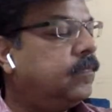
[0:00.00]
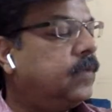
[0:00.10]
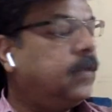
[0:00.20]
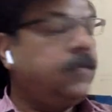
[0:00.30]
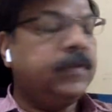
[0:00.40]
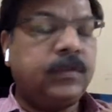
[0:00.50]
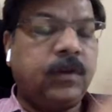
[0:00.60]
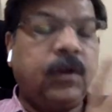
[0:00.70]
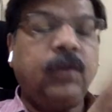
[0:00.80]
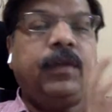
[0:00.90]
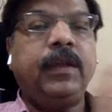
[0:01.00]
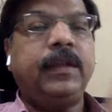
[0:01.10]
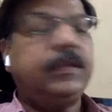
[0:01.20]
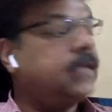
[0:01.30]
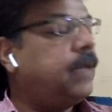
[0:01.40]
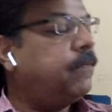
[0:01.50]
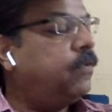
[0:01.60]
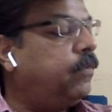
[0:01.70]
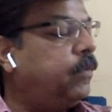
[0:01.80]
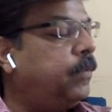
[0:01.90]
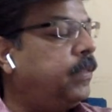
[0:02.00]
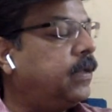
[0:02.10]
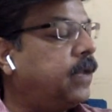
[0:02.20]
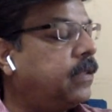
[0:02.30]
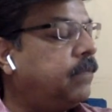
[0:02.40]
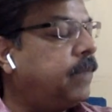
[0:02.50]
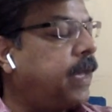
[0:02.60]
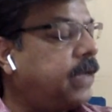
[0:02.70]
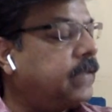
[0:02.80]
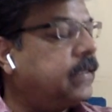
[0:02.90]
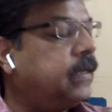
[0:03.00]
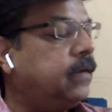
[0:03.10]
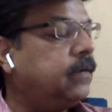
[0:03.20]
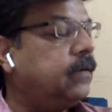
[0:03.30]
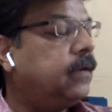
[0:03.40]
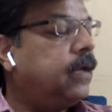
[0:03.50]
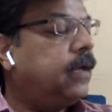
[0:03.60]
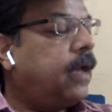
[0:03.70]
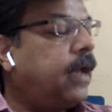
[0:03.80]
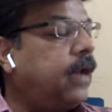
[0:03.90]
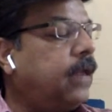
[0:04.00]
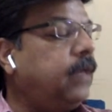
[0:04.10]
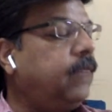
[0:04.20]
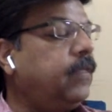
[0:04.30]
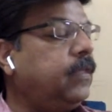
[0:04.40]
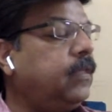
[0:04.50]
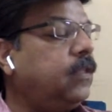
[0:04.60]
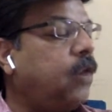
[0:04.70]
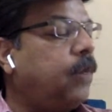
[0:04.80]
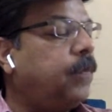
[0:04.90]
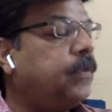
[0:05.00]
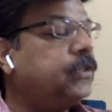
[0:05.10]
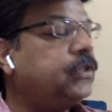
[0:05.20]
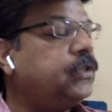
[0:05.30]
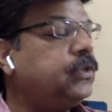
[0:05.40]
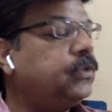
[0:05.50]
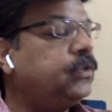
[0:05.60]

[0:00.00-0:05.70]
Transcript: He was not knowing it is homeopathic, rather by accident. And even in opposition to the